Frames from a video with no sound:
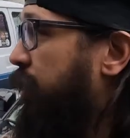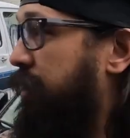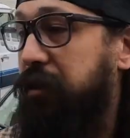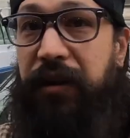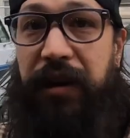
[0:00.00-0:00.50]

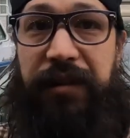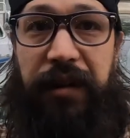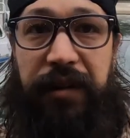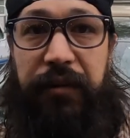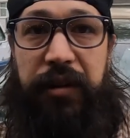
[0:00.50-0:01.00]
That trans
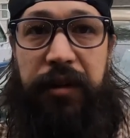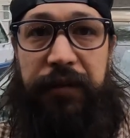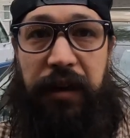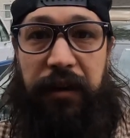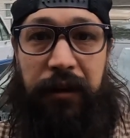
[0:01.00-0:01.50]
does have a
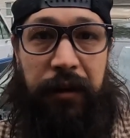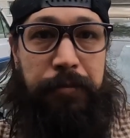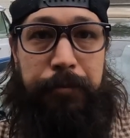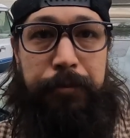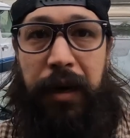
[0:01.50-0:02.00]
shift kit in it,
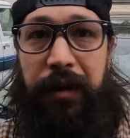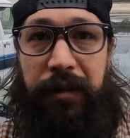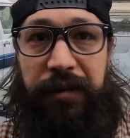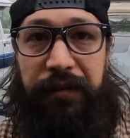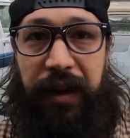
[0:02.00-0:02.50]
but
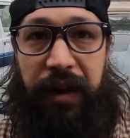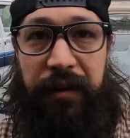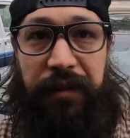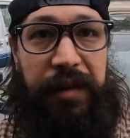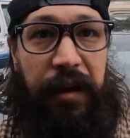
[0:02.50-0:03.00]
it's a van,
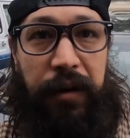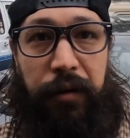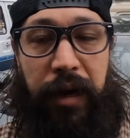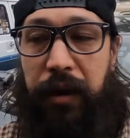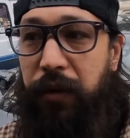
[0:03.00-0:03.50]
it's not
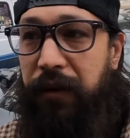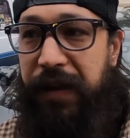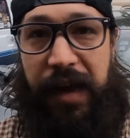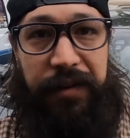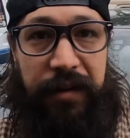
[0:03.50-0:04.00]
going anywhere
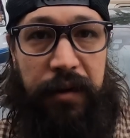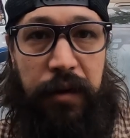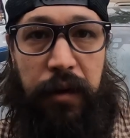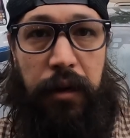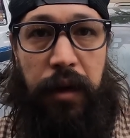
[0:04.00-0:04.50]
fast.
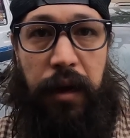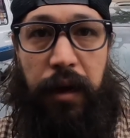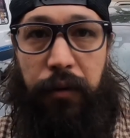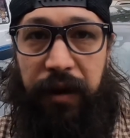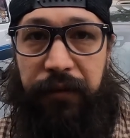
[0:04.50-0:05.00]

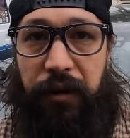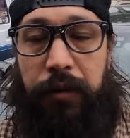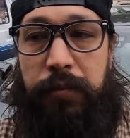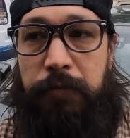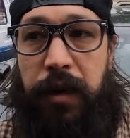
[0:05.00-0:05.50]
However,
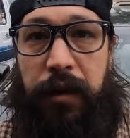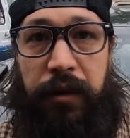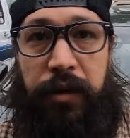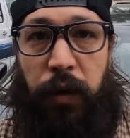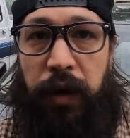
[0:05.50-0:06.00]
I
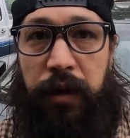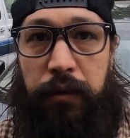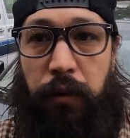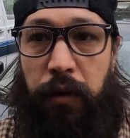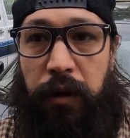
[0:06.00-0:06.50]
need torque,
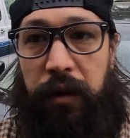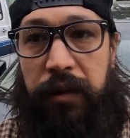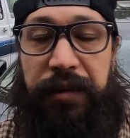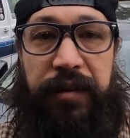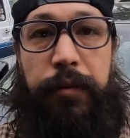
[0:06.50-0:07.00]
or at
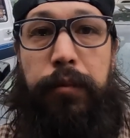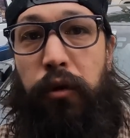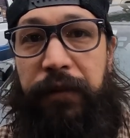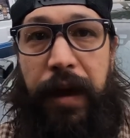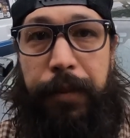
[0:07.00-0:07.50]
least to
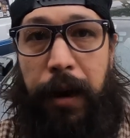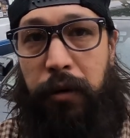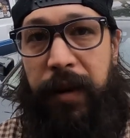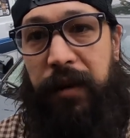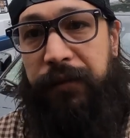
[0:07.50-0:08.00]
move that power
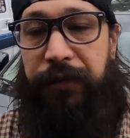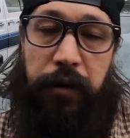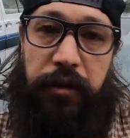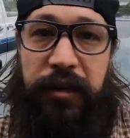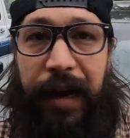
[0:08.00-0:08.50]
band
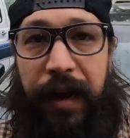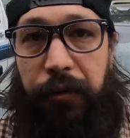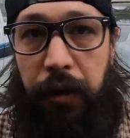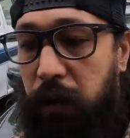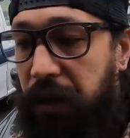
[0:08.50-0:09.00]
farther
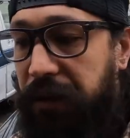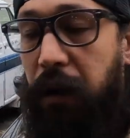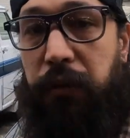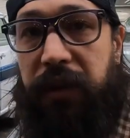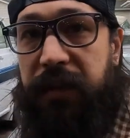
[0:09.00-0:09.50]
down. We're gonna
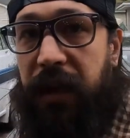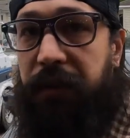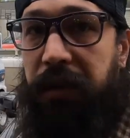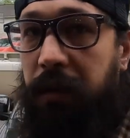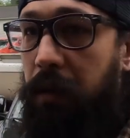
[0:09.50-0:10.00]
start with the
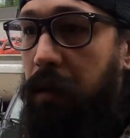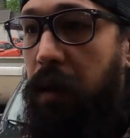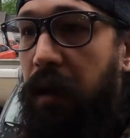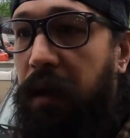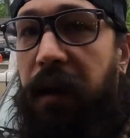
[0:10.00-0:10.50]
timing
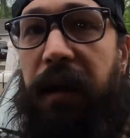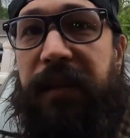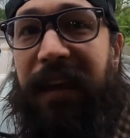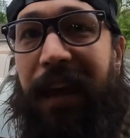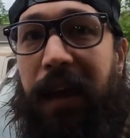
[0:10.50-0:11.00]
on
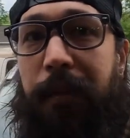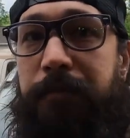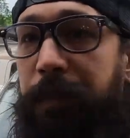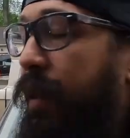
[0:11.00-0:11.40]
the cam.